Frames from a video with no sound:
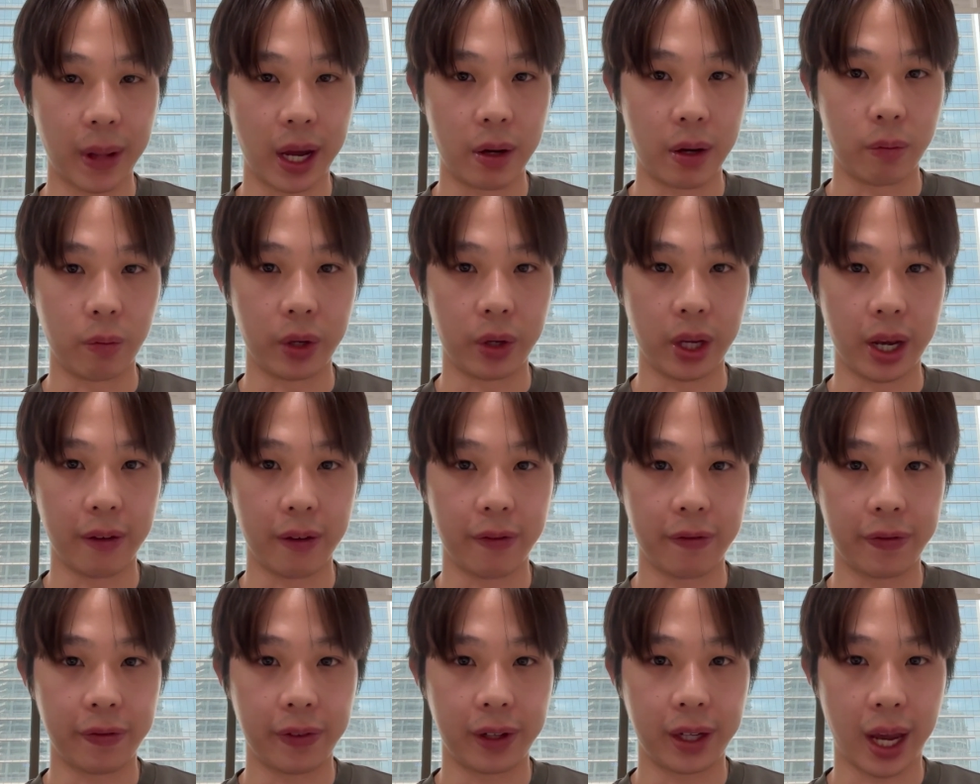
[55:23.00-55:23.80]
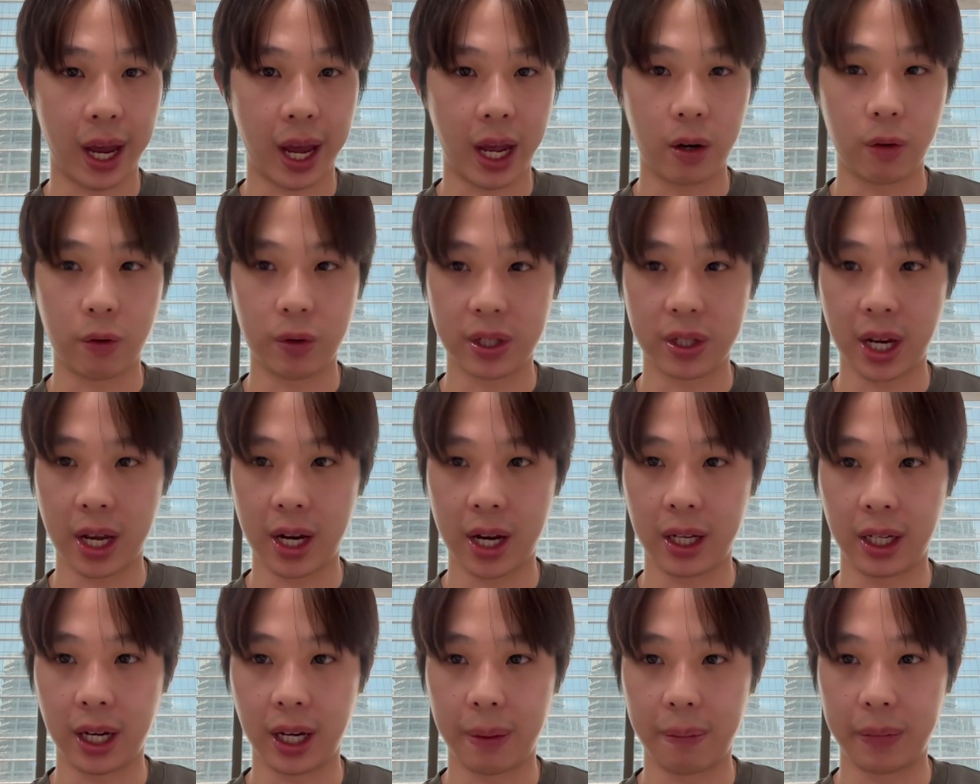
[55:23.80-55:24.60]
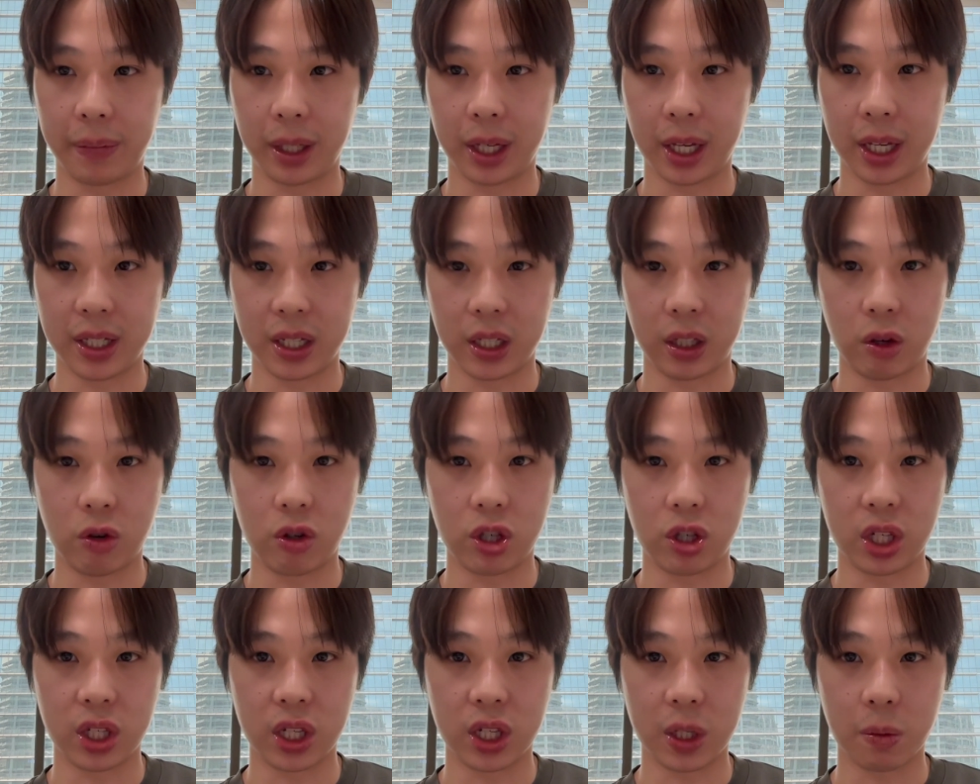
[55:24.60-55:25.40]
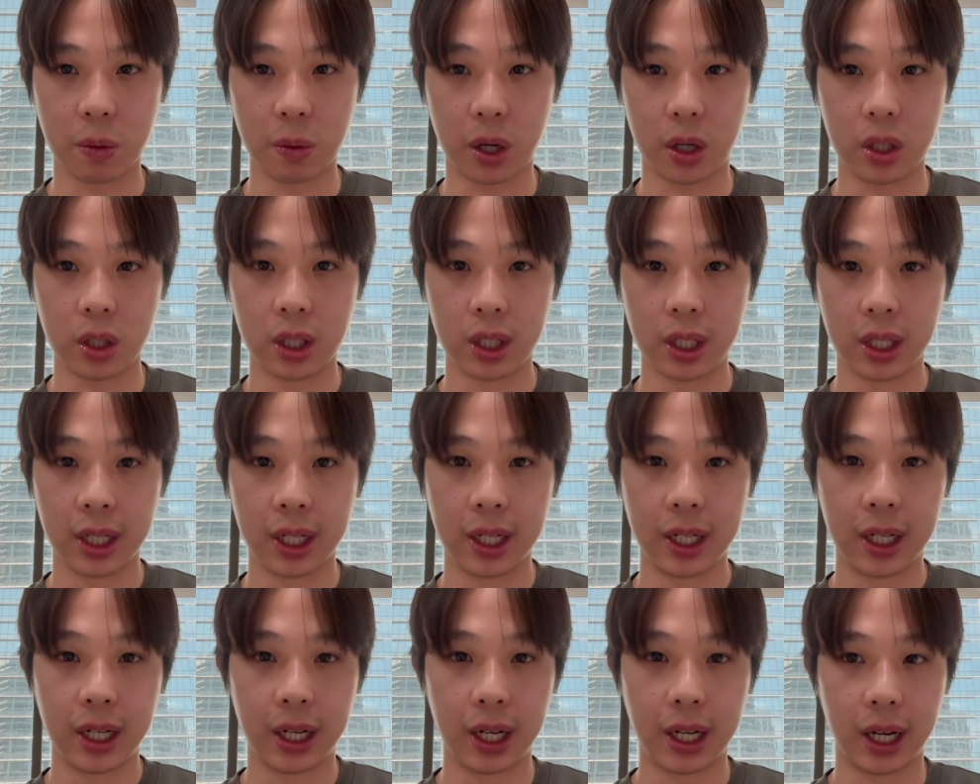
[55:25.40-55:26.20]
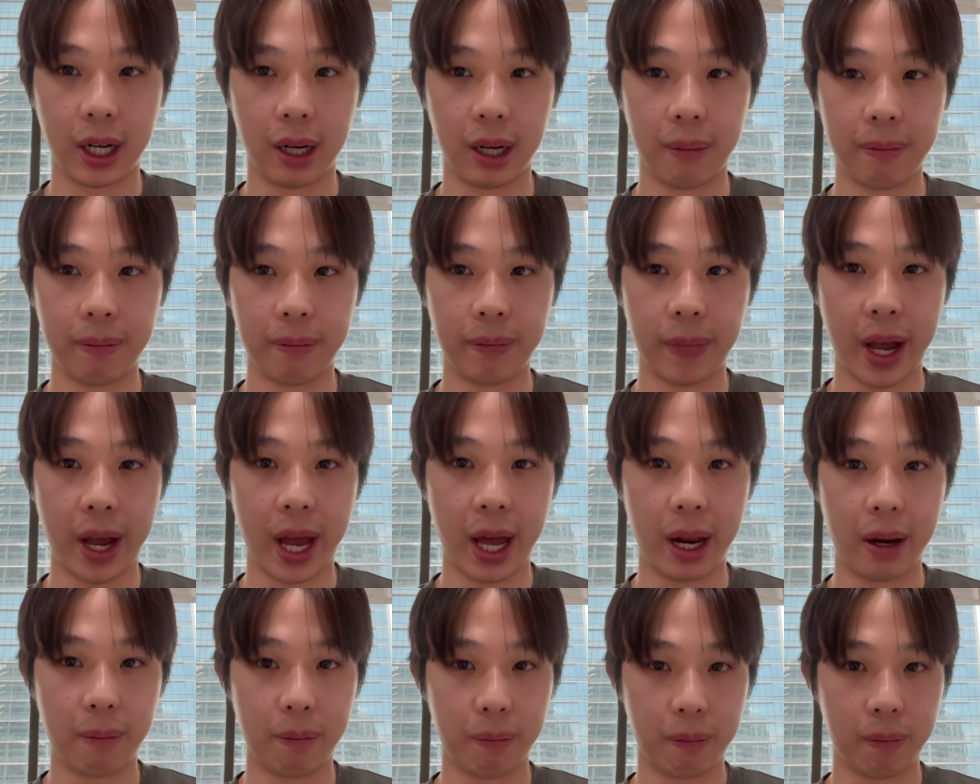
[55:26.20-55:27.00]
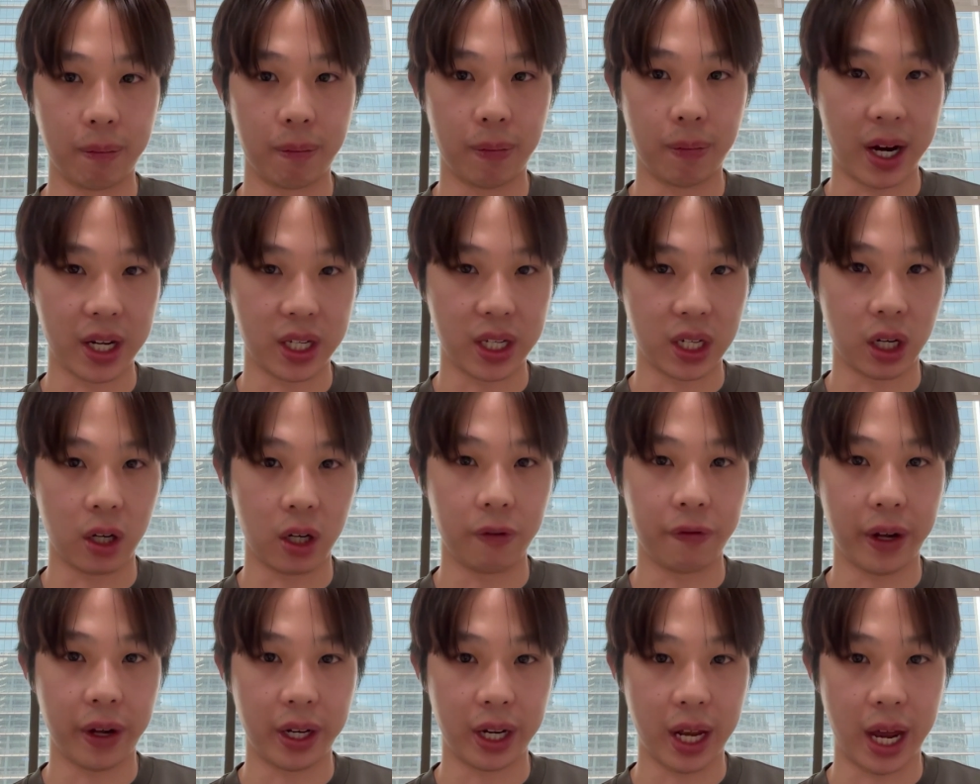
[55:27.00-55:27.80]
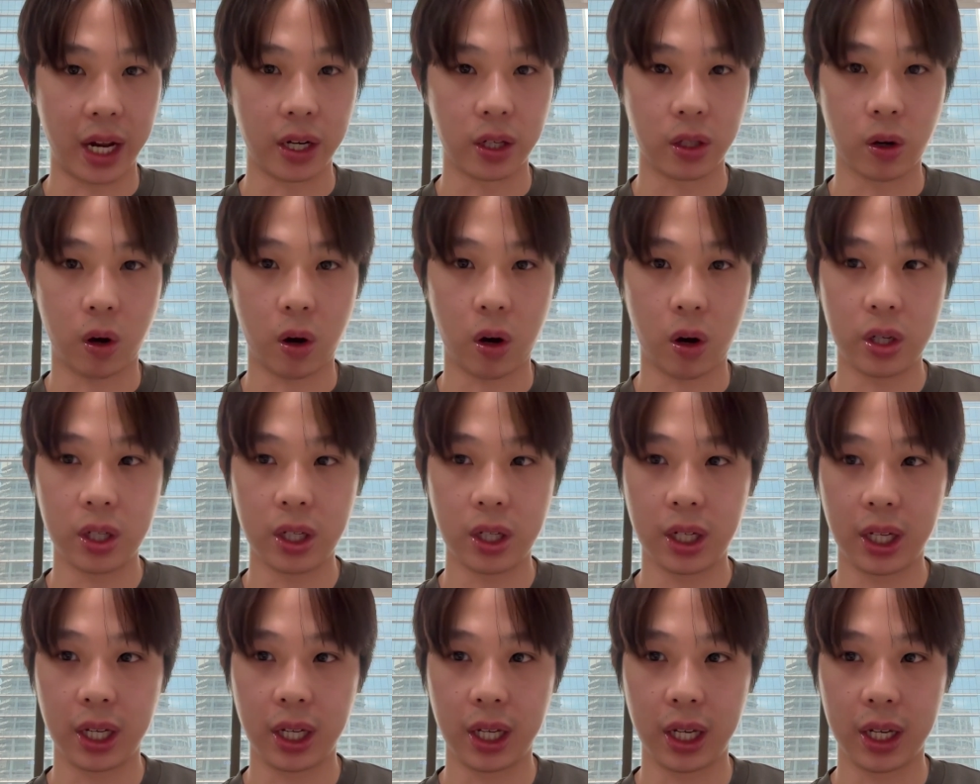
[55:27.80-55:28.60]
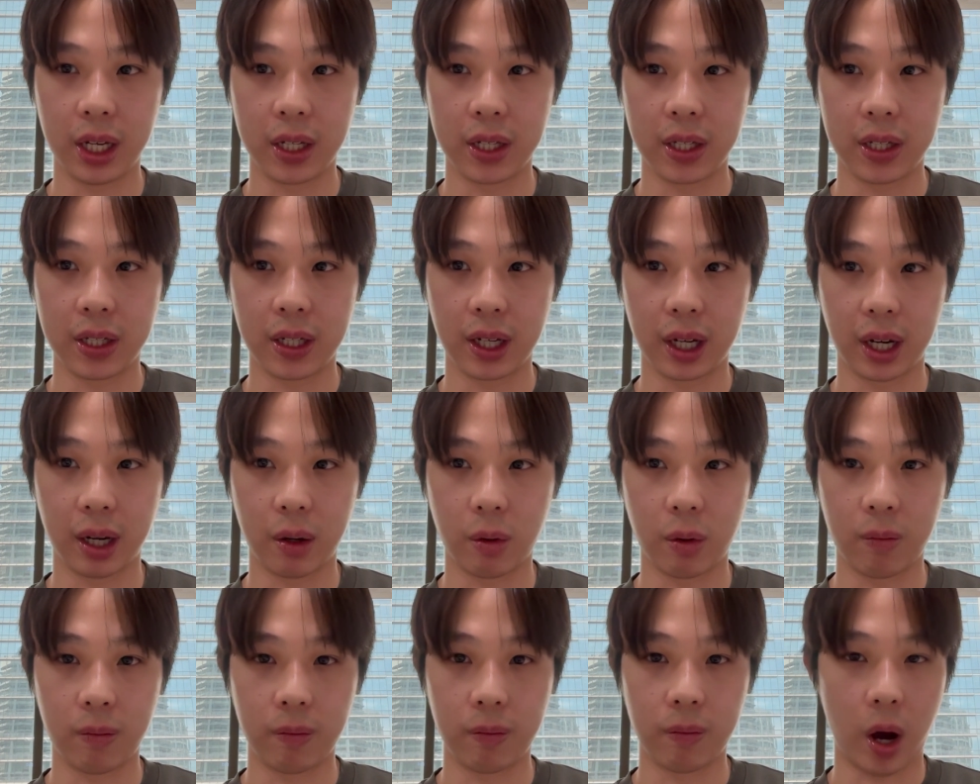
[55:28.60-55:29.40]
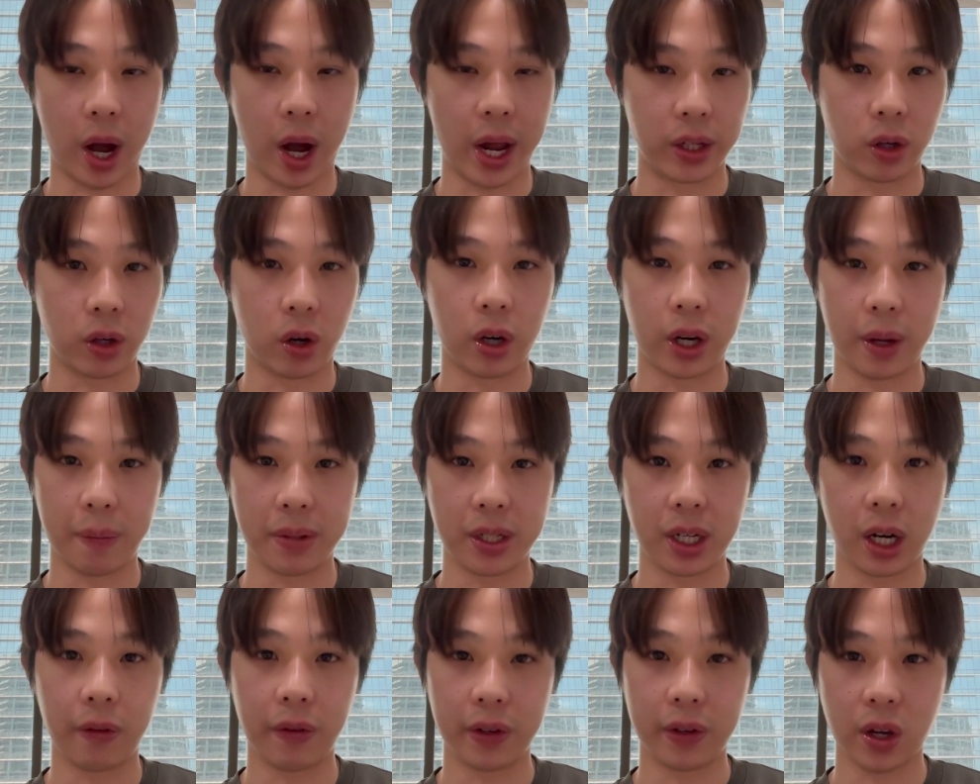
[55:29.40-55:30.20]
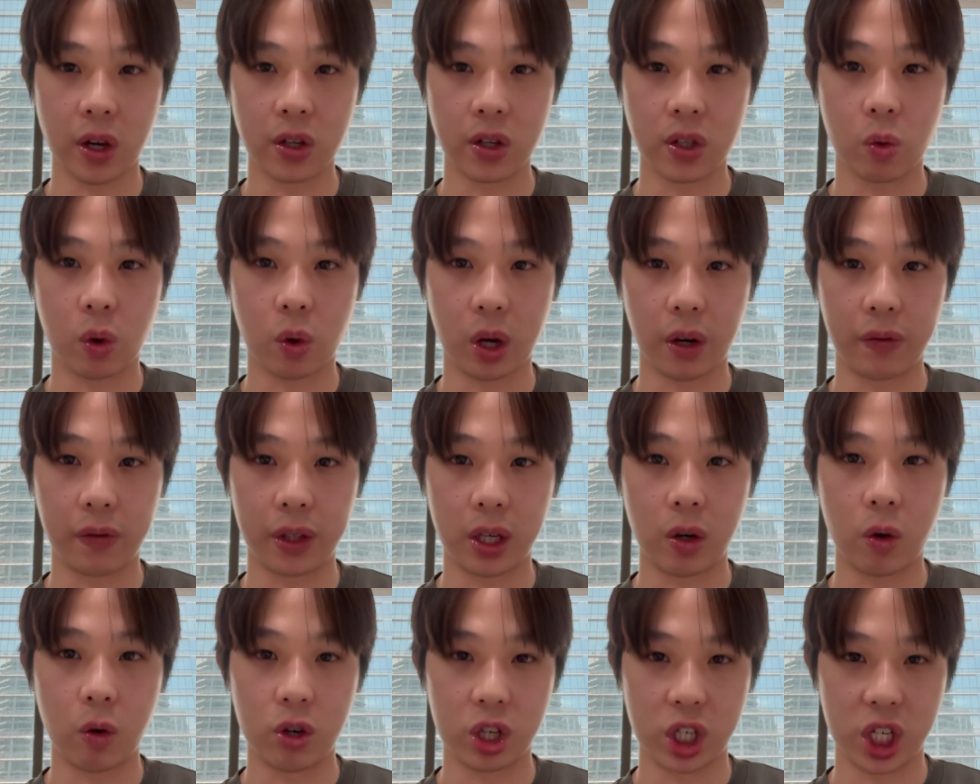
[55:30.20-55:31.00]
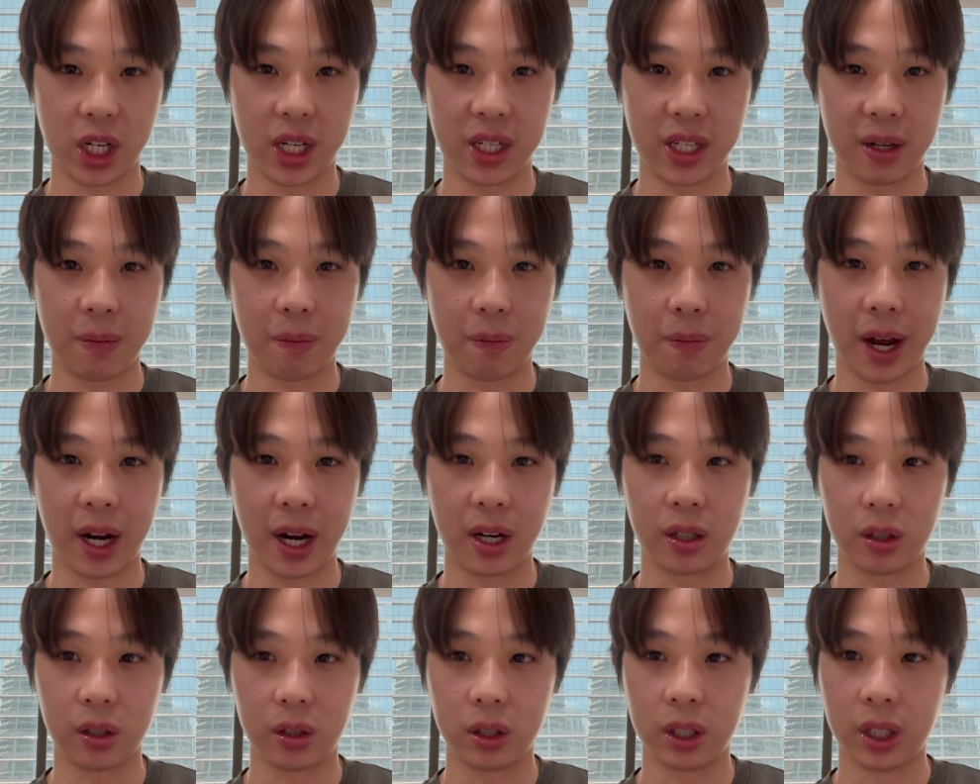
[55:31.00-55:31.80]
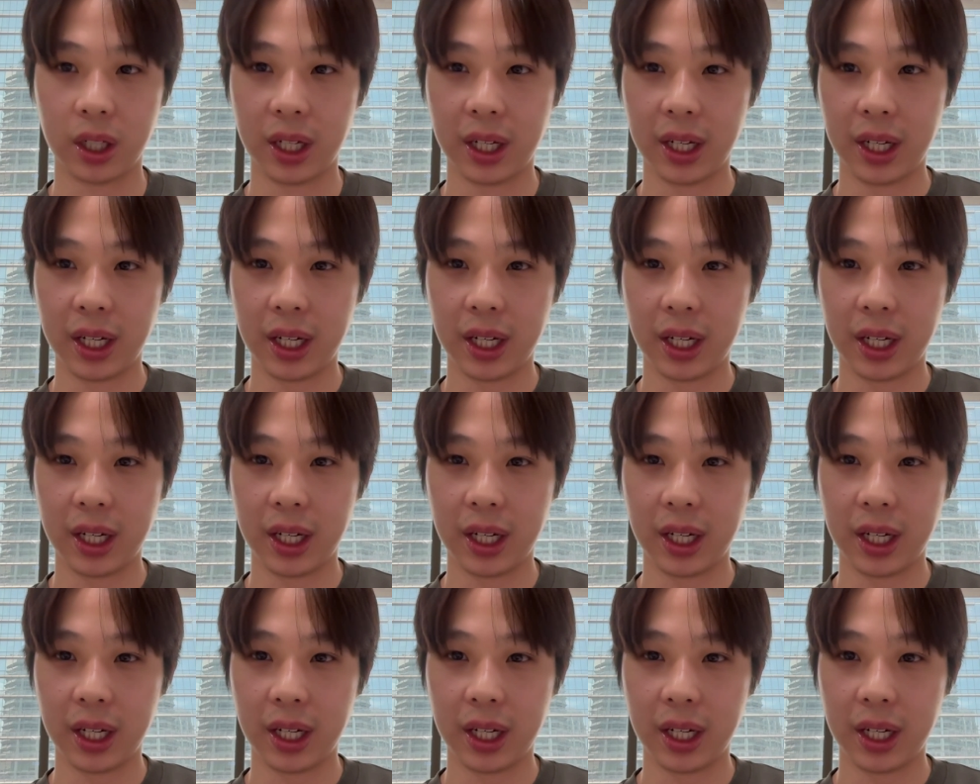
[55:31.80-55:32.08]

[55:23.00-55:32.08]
And we have Ken, who's heading up the institutions as well. And myself and Anton, Anton himself is also one of the OGs in Pendle.